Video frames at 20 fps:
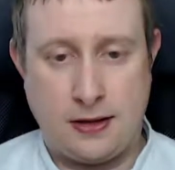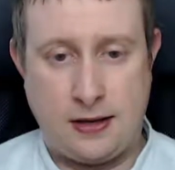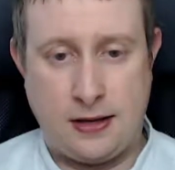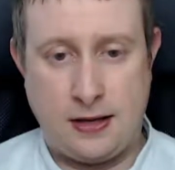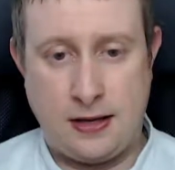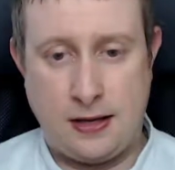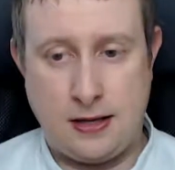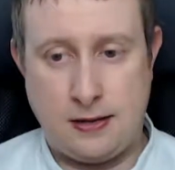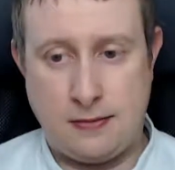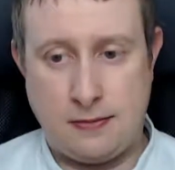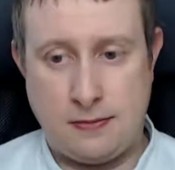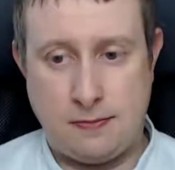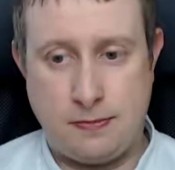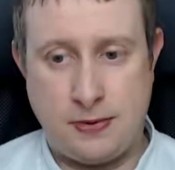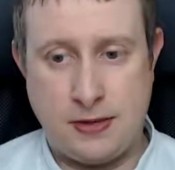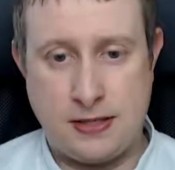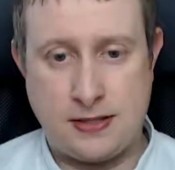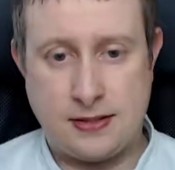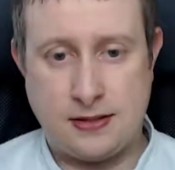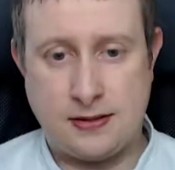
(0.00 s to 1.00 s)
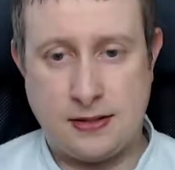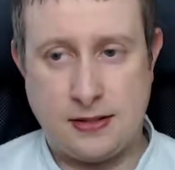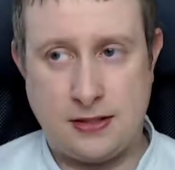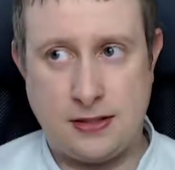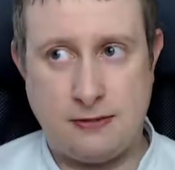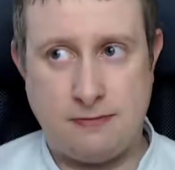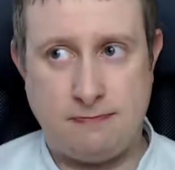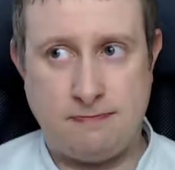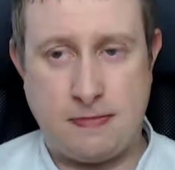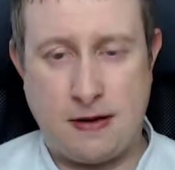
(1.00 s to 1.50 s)
And
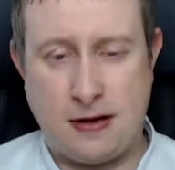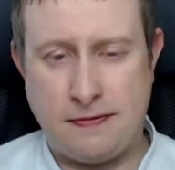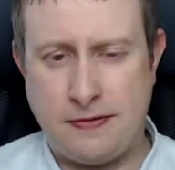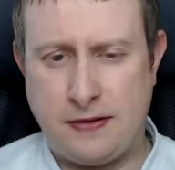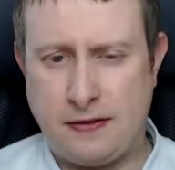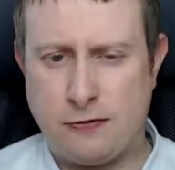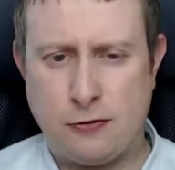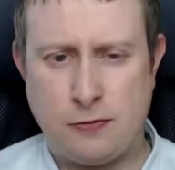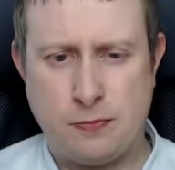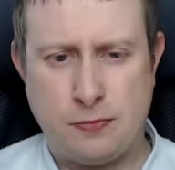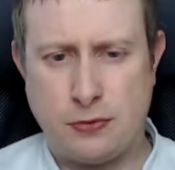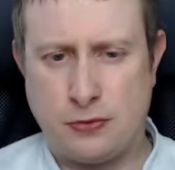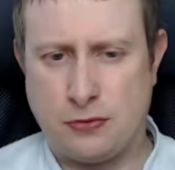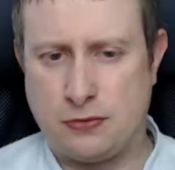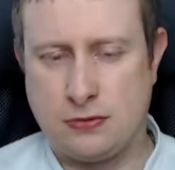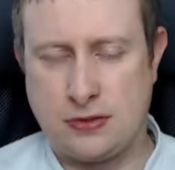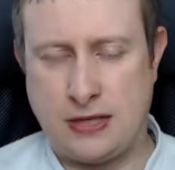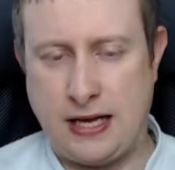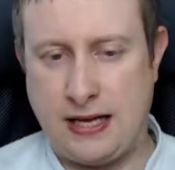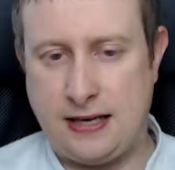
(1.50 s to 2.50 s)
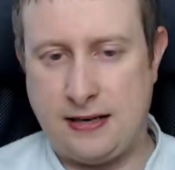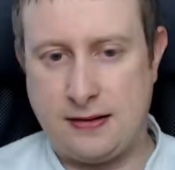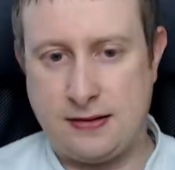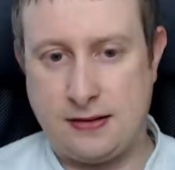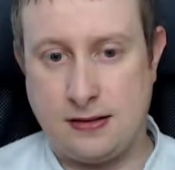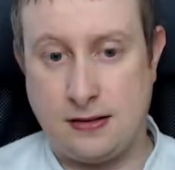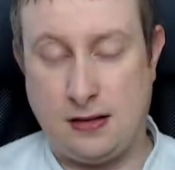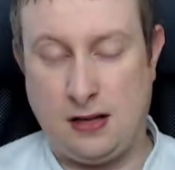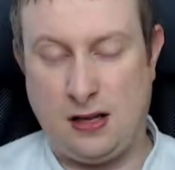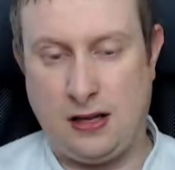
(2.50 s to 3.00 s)
basically I've never pulled
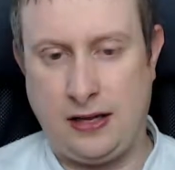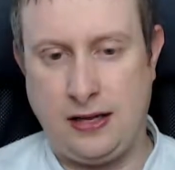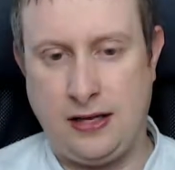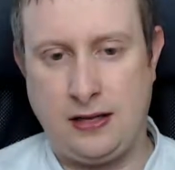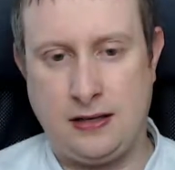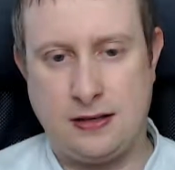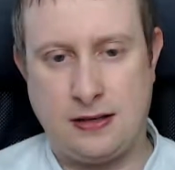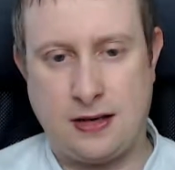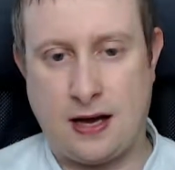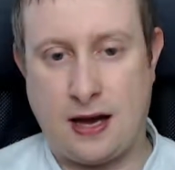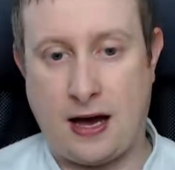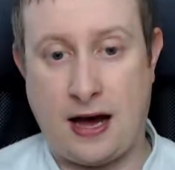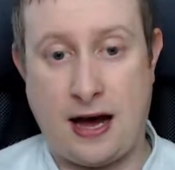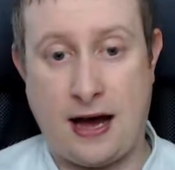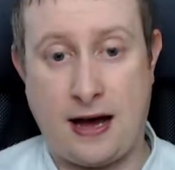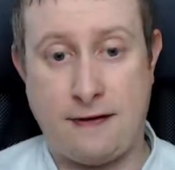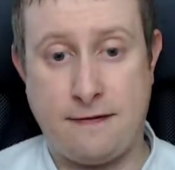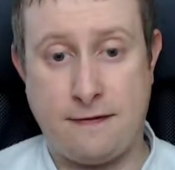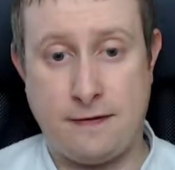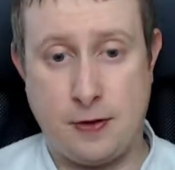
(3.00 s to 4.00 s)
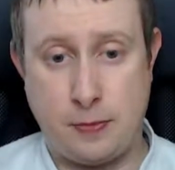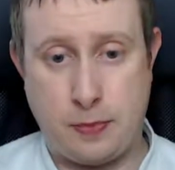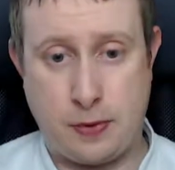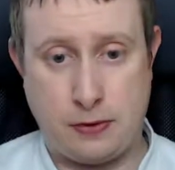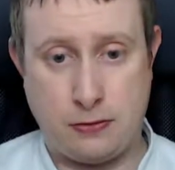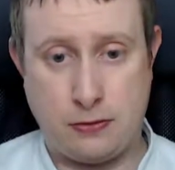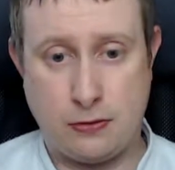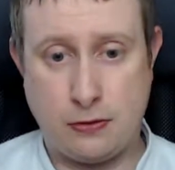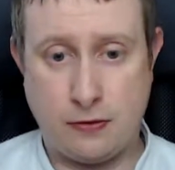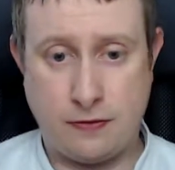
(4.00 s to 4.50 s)
anything like half the
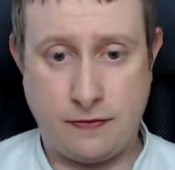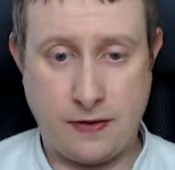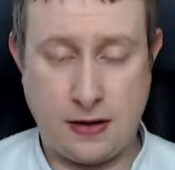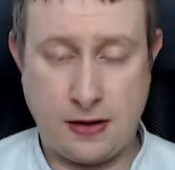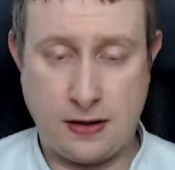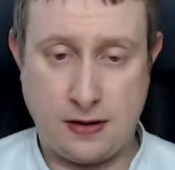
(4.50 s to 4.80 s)
power out of it,